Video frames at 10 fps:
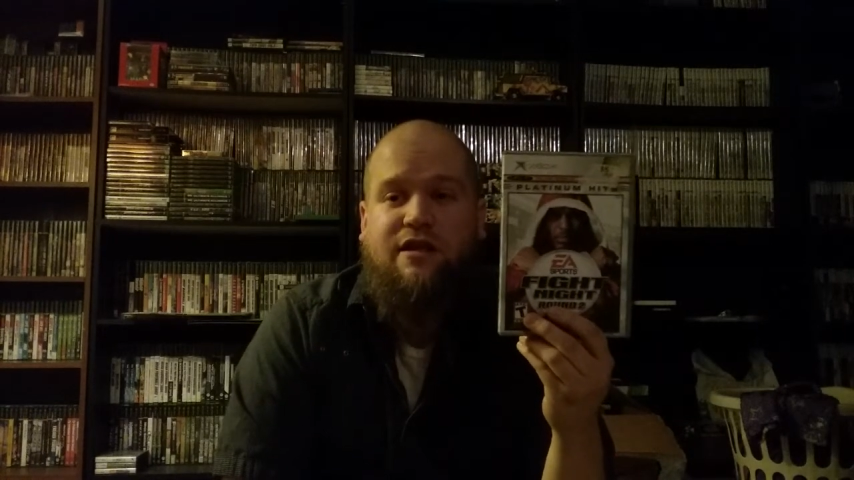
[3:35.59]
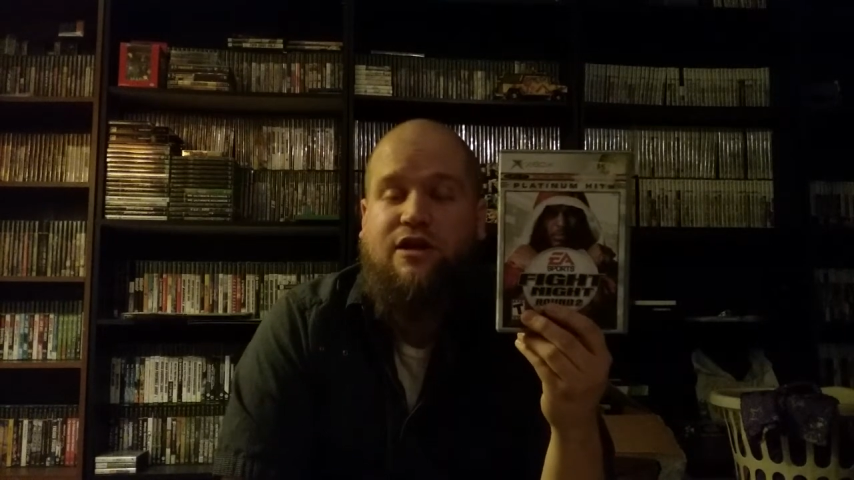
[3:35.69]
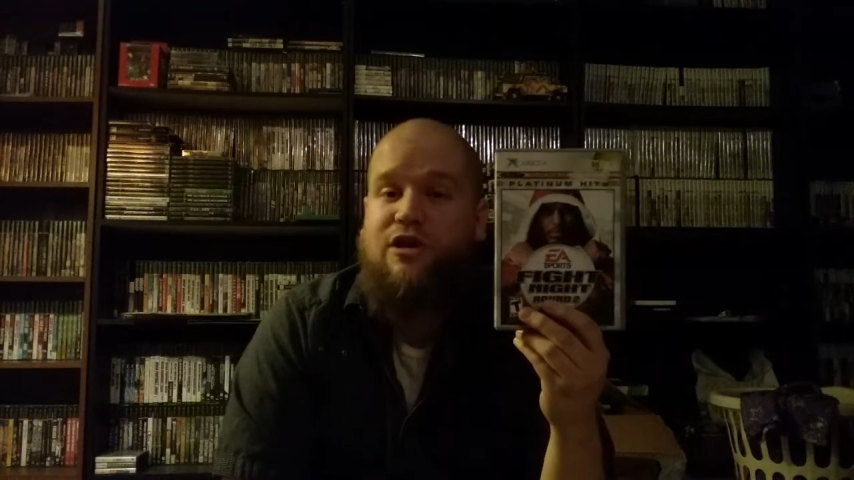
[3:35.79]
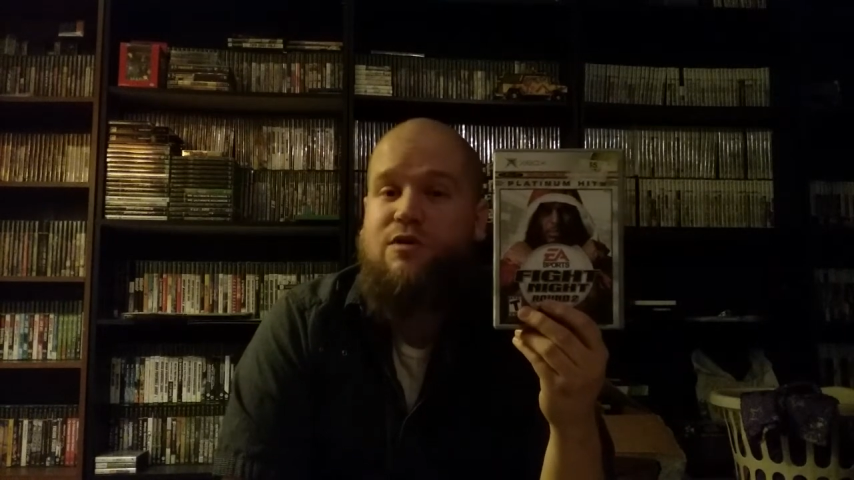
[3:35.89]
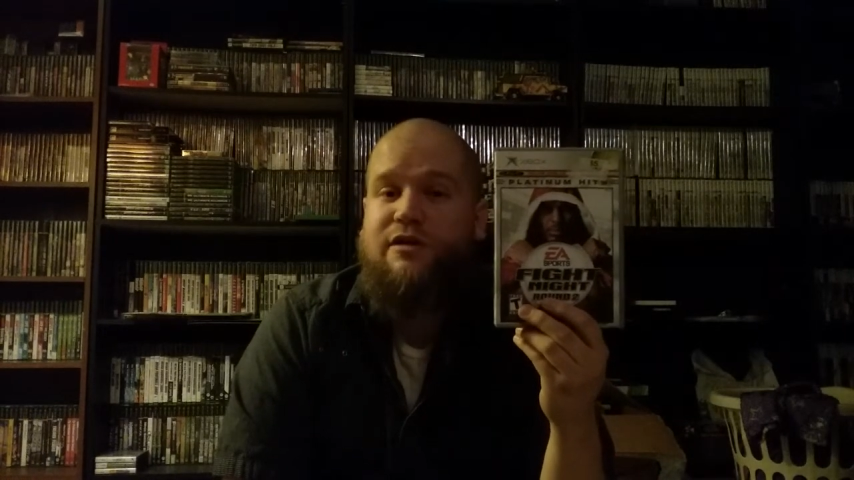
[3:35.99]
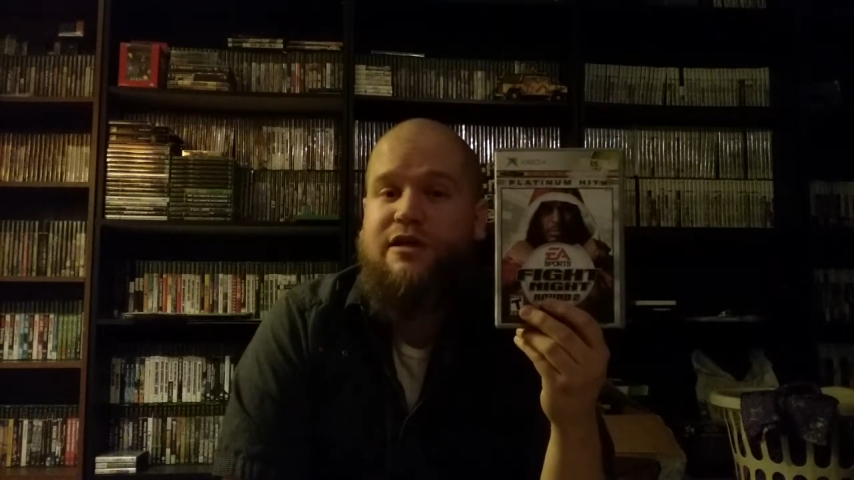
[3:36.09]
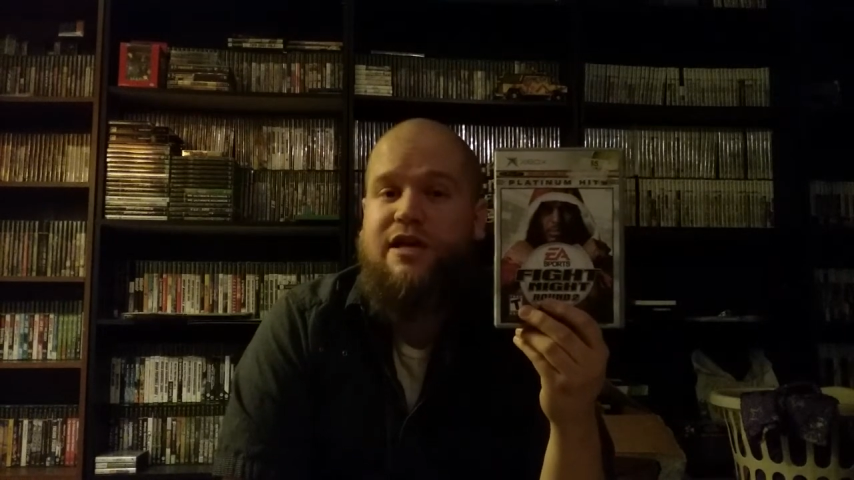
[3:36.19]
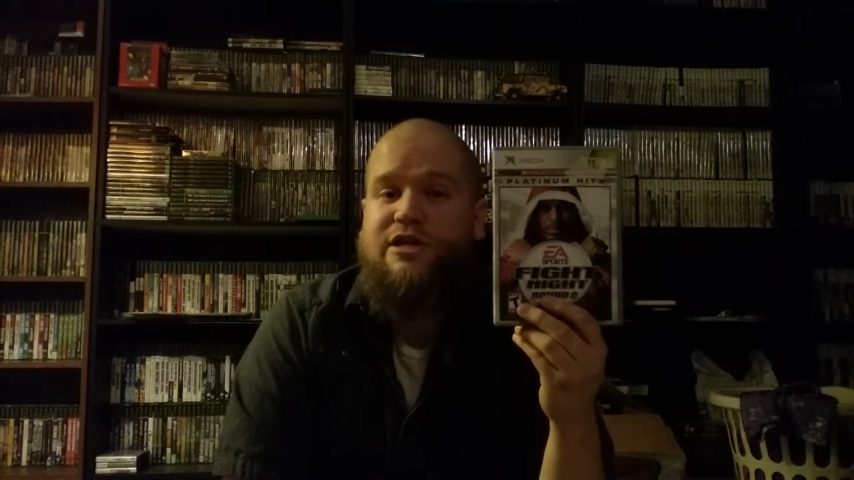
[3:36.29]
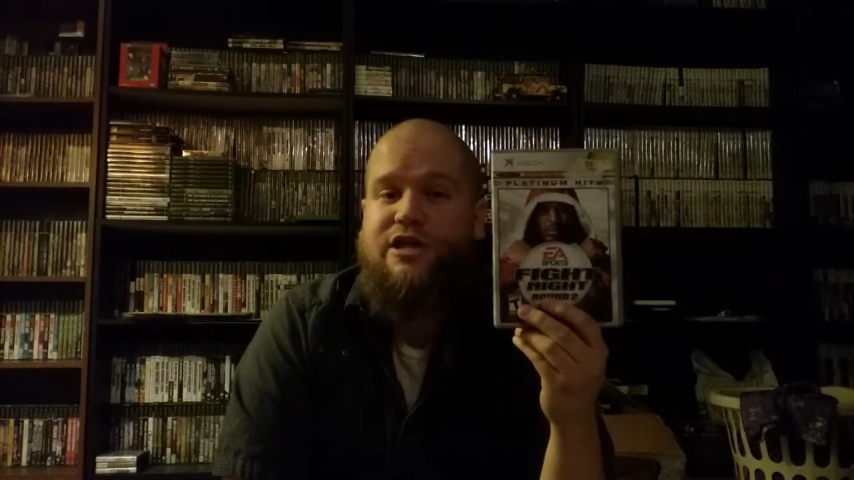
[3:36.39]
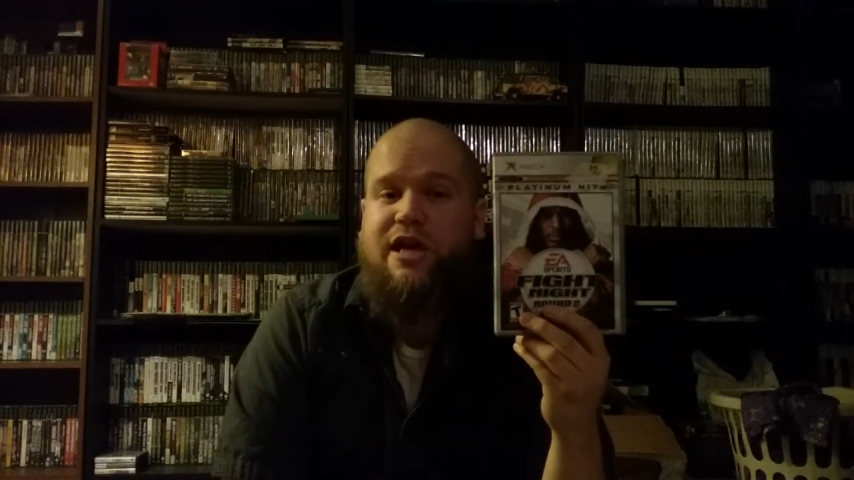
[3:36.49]
the Golden
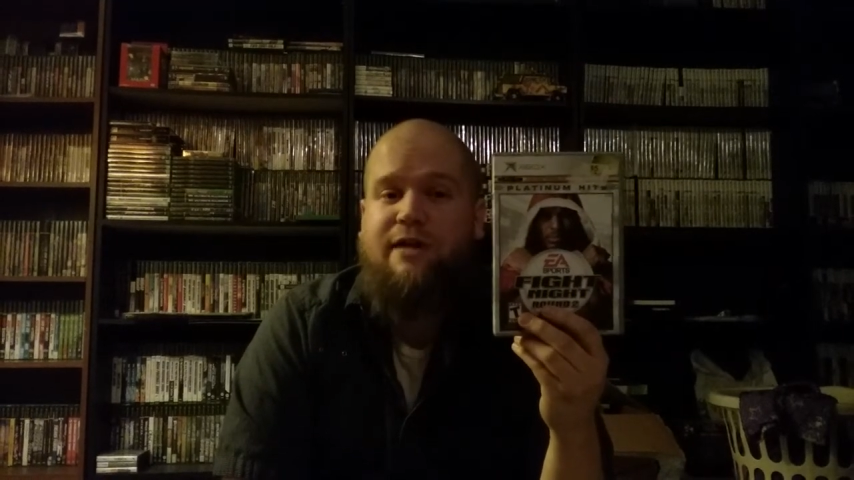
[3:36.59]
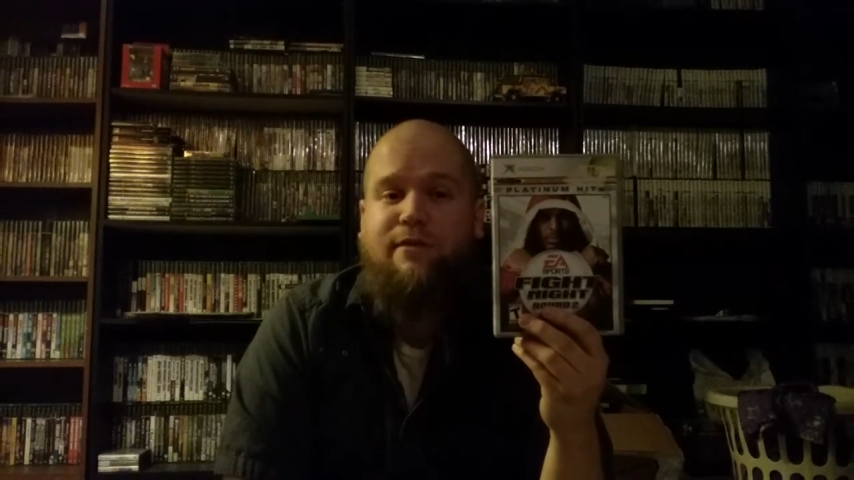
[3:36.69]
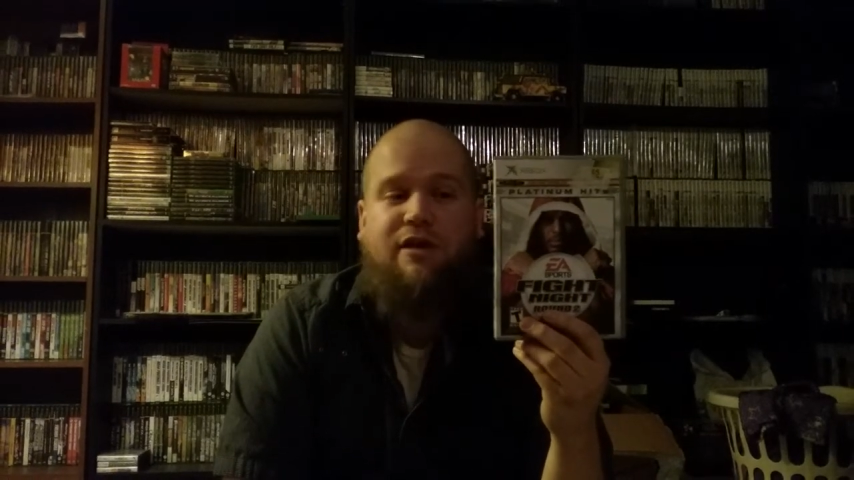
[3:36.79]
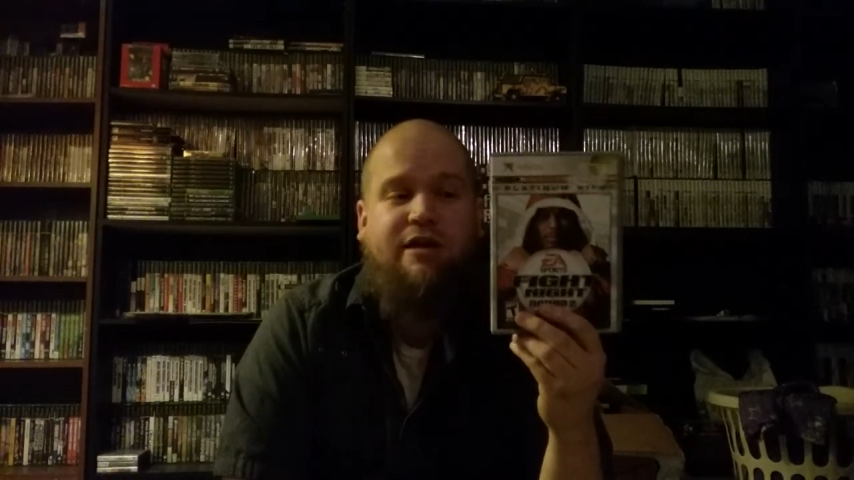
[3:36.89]
Age Gamer.